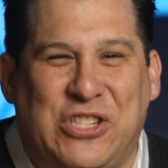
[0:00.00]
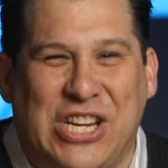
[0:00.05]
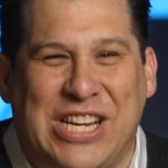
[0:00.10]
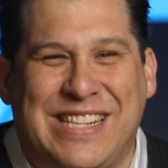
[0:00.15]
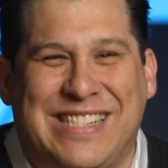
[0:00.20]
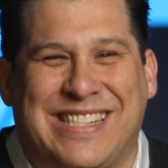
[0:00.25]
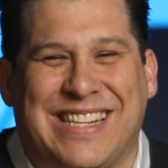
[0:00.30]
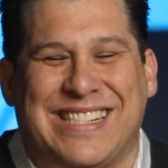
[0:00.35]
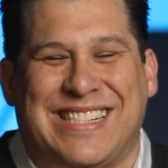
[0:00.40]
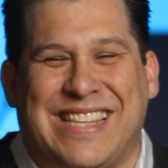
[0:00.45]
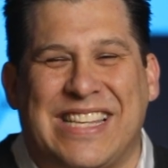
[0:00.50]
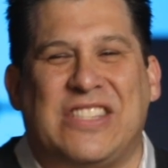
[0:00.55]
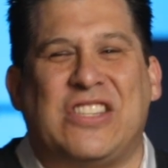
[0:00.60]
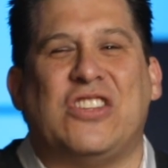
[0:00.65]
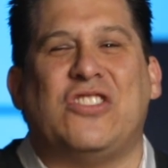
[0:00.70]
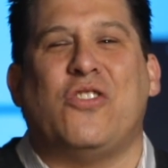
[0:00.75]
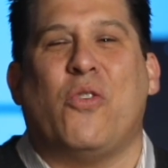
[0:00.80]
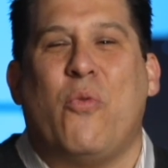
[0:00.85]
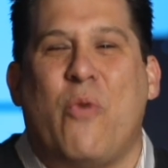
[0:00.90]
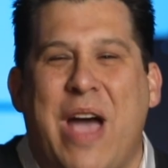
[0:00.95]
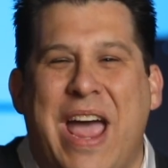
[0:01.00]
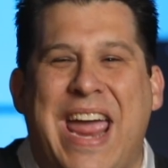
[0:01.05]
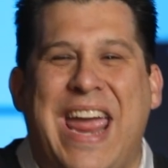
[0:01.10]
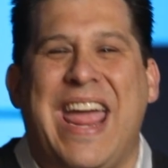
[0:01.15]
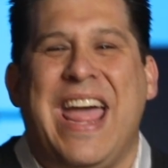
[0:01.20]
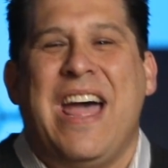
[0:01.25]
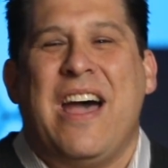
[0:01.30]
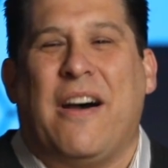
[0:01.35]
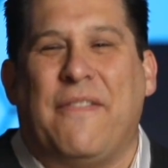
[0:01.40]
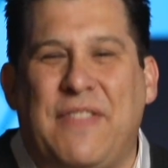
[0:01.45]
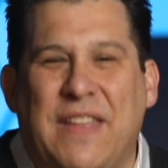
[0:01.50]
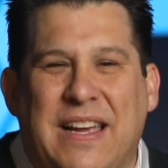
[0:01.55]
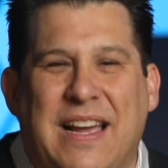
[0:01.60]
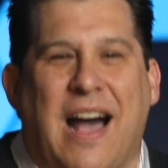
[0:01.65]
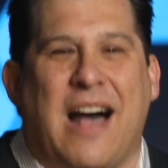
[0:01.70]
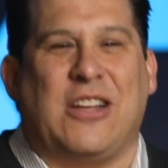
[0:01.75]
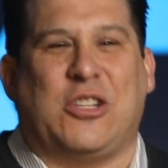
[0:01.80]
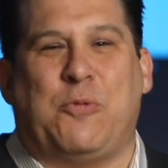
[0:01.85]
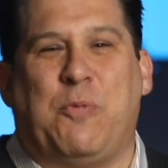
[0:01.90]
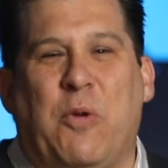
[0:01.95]
Jesus. This is the way of the
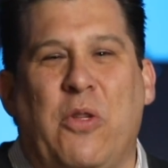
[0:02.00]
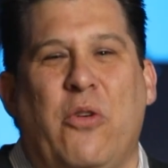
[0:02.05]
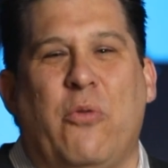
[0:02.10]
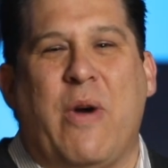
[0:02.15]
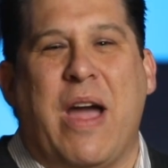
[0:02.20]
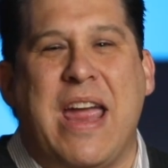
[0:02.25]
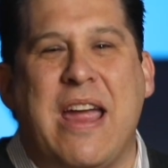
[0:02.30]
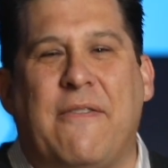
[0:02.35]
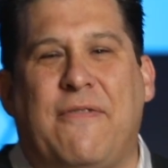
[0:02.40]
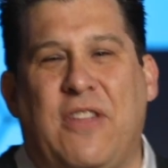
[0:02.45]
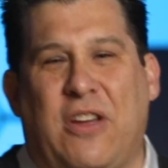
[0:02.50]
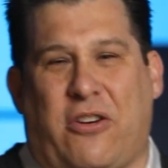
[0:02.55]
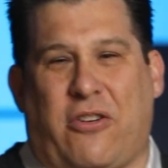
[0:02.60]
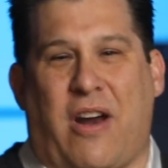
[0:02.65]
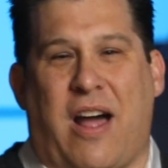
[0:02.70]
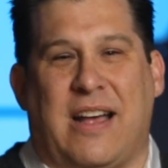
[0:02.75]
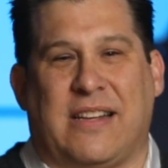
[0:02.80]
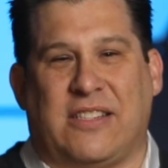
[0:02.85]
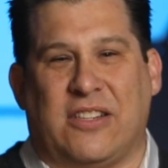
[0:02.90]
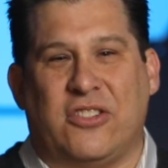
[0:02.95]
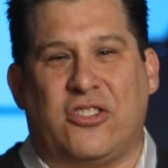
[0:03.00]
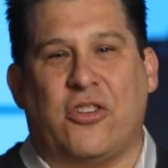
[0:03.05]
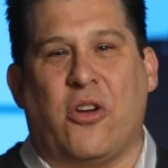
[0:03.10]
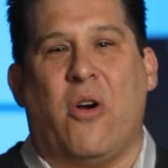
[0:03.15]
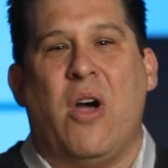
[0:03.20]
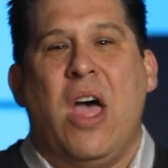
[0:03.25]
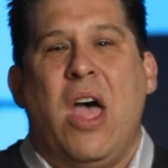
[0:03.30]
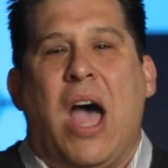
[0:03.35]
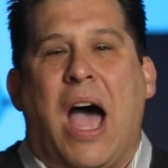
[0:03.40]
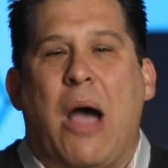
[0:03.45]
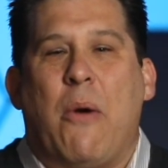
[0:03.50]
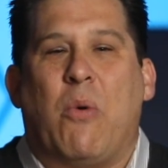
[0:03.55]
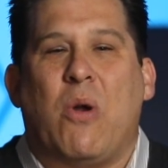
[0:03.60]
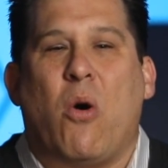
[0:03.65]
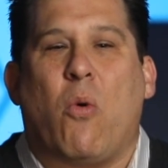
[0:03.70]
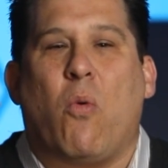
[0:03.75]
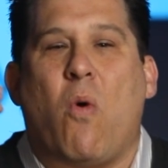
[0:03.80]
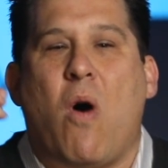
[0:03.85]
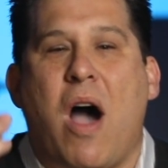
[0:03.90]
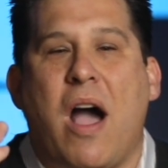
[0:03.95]
gospel, the way of the cross. And so I want
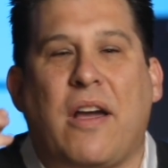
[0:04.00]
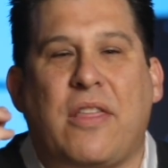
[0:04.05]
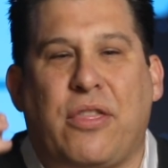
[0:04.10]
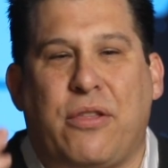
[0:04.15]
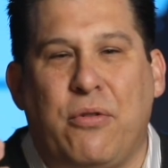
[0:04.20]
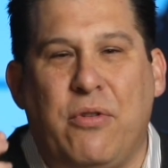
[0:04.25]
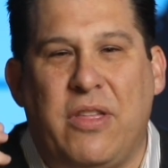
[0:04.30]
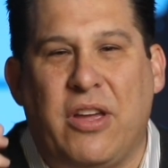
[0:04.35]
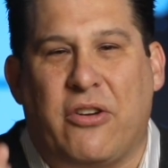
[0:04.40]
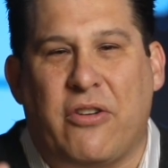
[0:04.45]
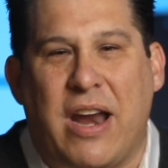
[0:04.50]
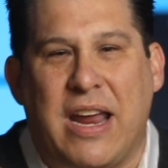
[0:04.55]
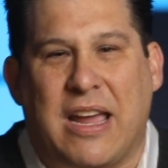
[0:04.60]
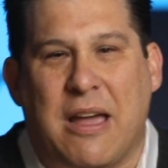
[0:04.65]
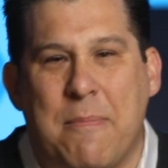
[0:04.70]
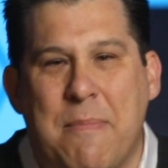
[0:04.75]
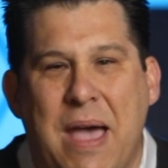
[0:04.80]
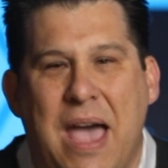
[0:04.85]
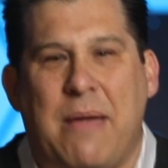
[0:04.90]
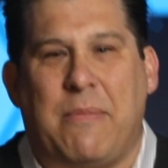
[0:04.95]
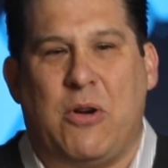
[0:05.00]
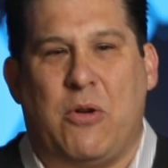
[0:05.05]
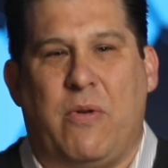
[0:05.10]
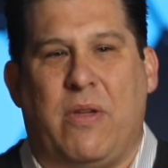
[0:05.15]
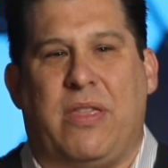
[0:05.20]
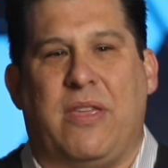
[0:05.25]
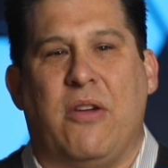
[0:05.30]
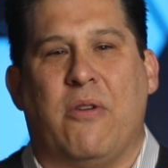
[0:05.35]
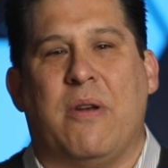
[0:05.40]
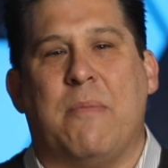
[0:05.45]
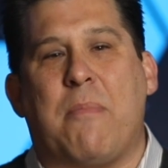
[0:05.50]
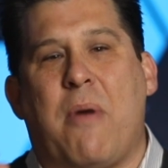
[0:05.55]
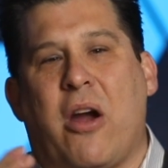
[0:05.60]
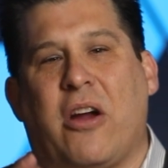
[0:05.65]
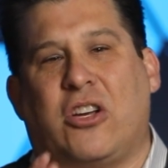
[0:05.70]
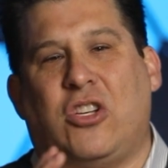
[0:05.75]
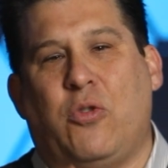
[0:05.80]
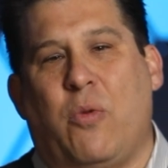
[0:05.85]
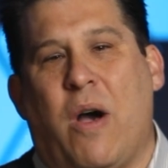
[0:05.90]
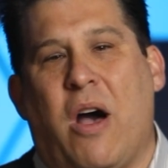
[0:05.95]
to walk through the great commandment with you in
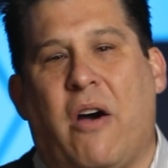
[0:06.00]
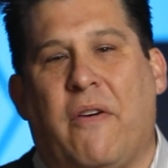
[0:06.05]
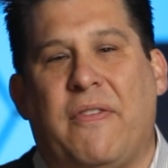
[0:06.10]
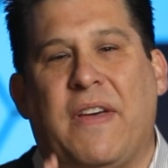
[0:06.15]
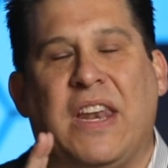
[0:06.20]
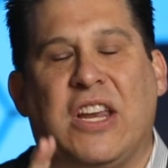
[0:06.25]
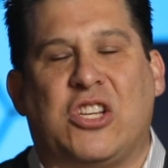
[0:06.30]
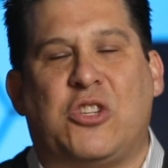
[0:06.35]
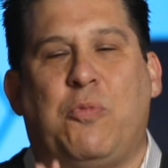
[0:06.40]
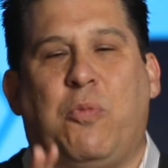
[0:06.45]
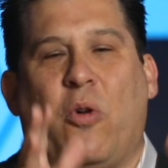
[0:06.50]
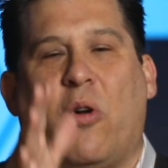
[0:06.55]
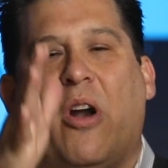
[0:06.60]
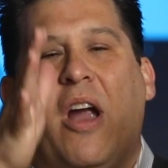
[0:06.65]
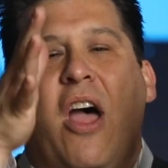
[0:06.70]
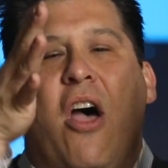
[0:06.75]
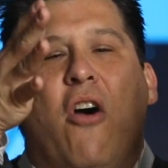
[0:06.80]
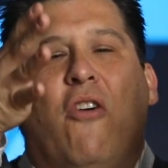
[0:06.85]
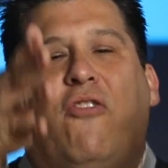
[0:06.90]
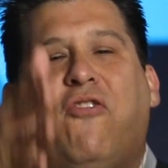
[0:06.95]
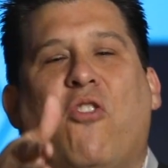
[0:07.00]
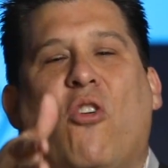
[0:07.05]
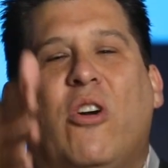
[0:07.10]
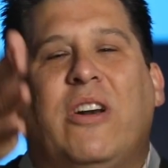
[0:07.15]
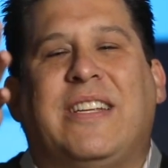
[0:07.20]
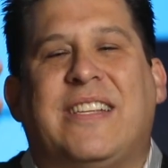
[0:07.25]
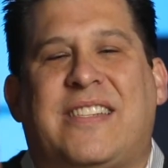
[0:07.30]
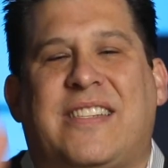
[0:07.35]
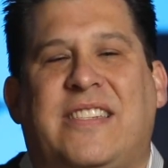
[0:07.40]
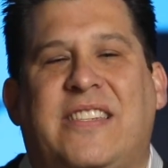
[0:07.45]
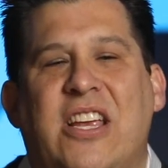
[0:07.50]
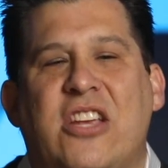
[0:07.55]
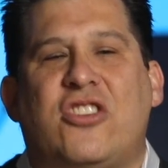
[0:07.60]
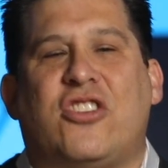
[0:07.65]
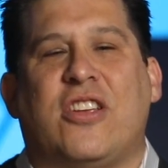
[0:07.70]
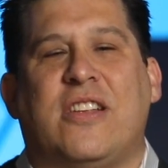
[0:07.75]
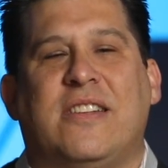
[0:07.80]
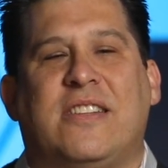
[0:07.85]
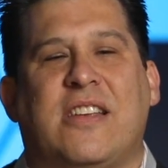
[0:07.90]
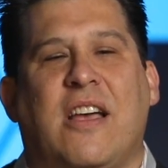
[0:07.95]
Mark 12 and explore four
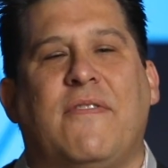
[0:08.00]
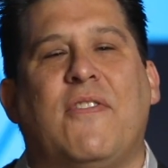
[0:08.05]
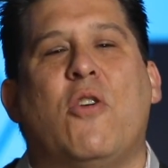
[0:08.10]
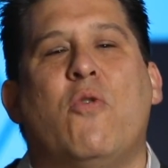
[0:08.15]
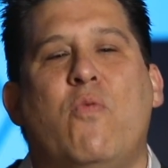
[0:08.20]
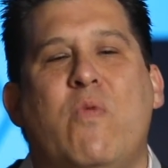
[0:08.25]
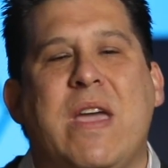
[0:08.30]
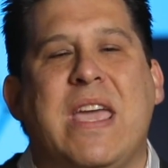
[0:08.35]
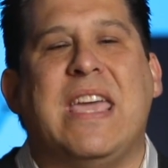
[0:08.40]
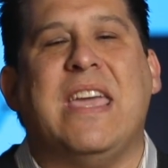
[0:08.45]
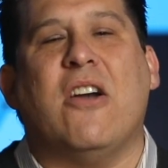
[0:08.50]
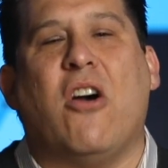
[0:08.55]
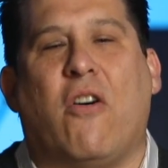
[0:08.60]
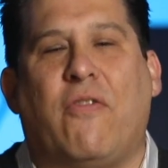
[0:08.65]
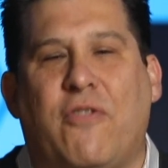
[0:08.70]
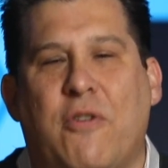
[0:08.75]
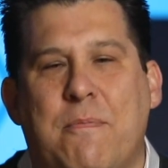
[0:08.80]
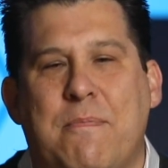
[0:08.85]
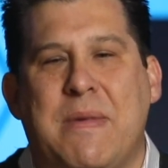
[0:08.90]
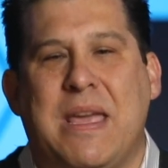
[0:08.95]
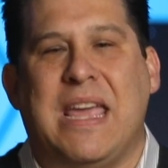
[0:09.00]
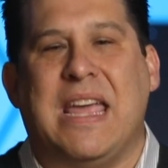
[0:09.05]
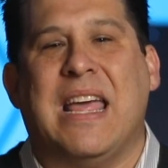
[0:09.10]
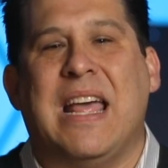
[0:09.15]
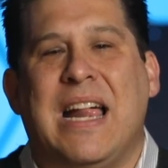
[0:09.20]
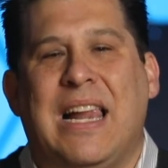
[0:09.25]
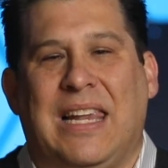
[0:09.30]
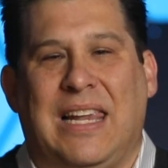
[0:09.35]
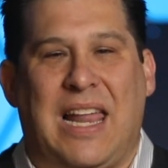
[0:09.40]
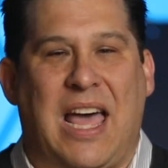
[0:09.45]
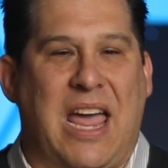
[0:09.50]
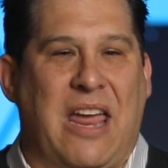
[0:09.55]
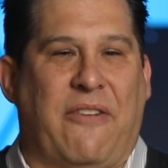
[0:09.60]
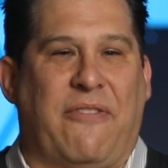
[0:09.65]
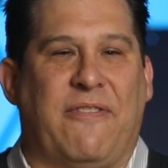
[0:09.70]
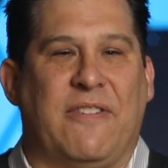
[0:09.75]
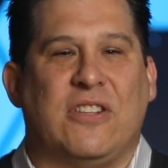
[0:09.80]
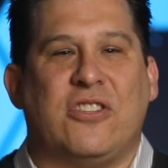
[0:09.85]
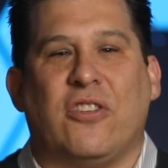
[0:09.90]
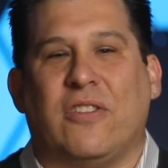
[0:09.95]
decisions of a we over me
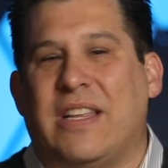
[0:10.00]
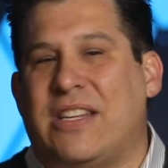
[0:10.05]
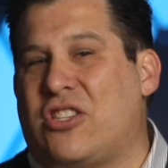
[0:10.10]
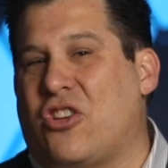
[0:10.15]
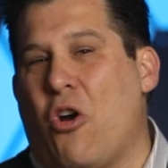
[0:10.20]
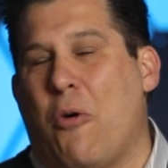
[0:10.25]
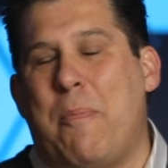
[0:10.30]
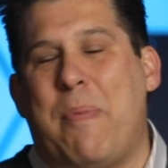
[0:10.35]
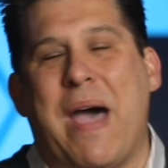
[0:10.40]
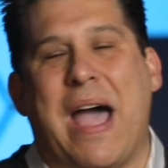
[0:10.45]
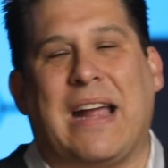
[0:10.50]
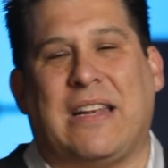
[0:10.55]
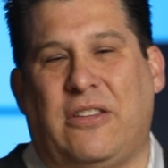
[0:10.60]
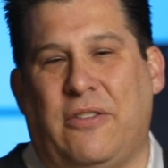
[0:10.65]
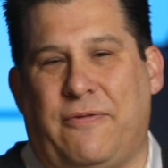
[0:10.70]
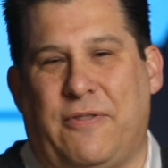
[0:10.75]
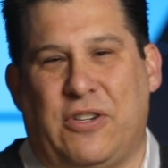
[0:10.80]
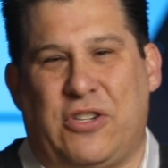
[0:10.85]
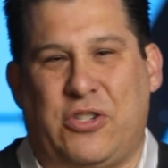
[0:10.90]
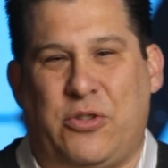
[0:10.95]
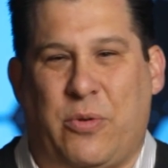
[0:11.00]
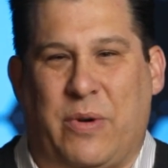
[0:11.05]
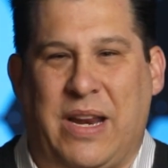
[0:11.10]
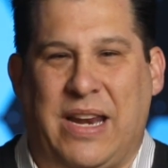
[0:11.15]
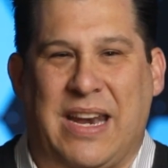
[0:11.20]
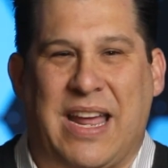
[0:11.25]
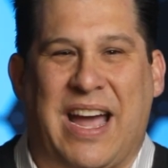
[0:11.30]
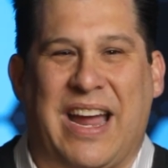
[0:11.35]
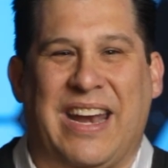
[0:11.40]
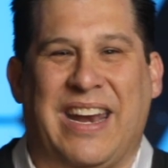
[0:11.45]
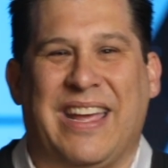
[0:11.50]
life. And so let's go back to verse 29.